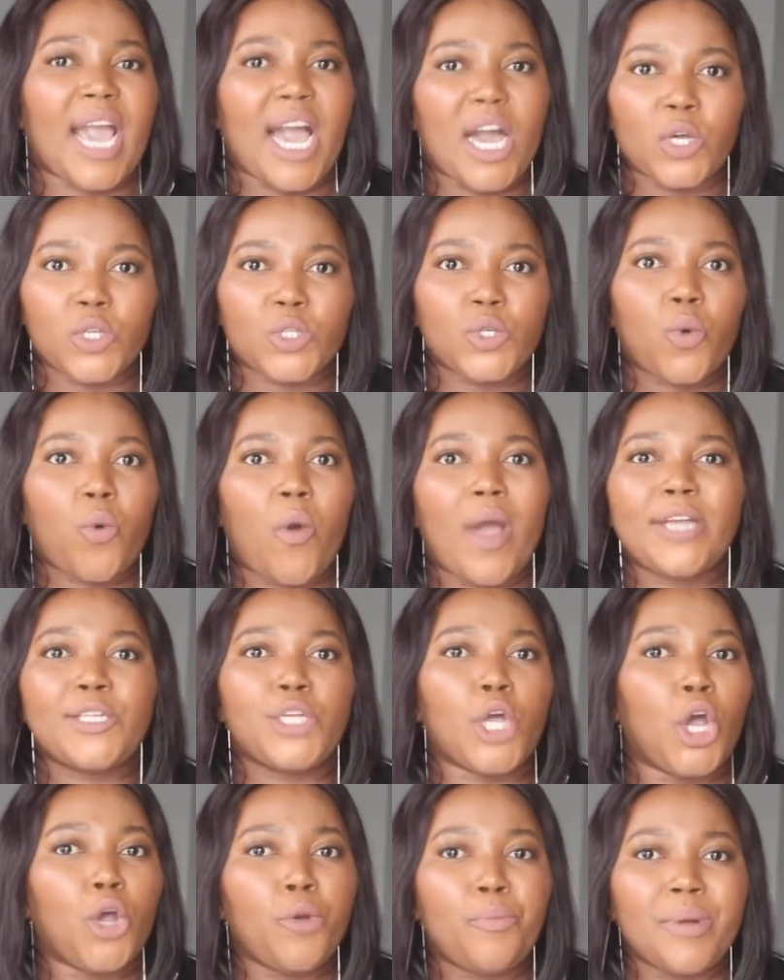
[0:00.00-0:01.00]
out
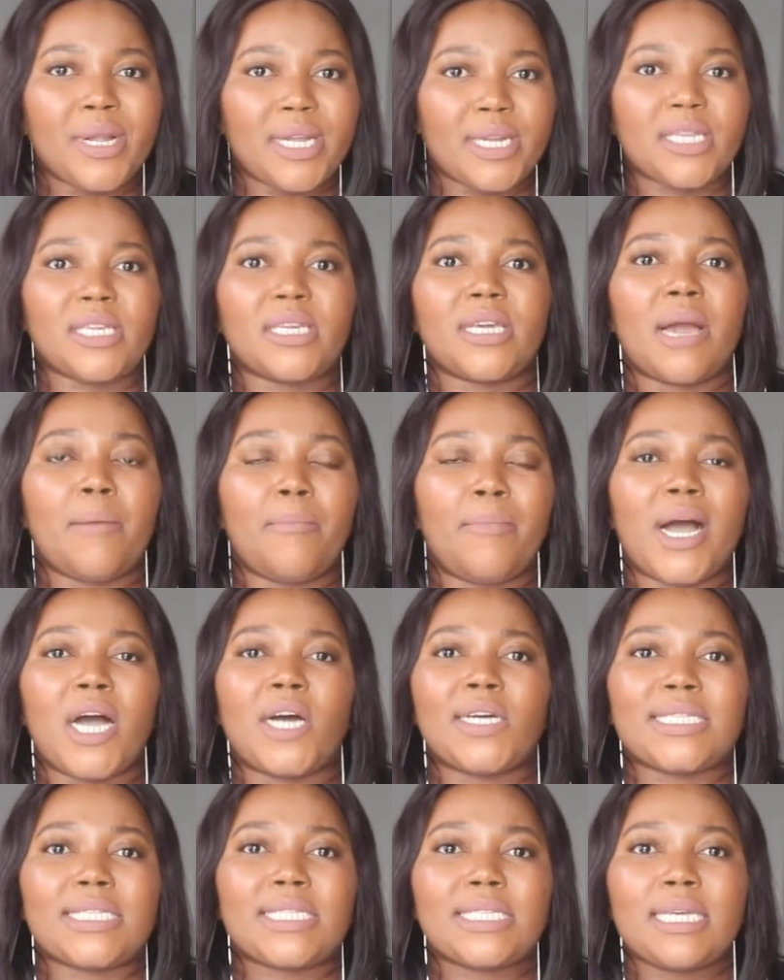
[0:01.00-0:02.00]
quite openly
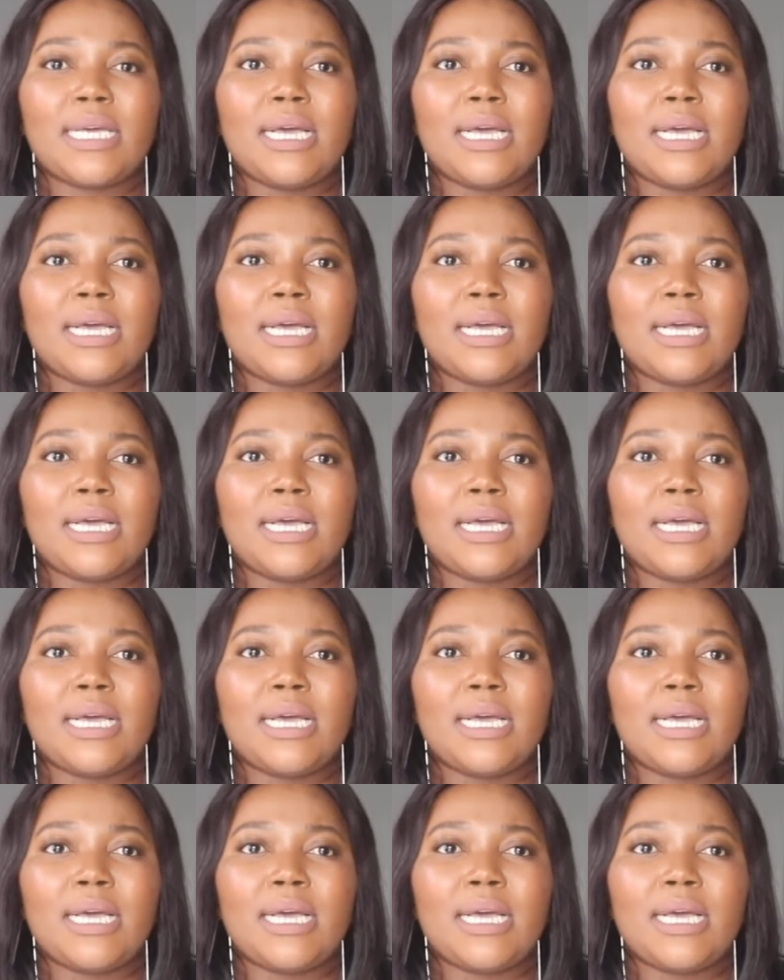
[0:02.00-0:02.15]
about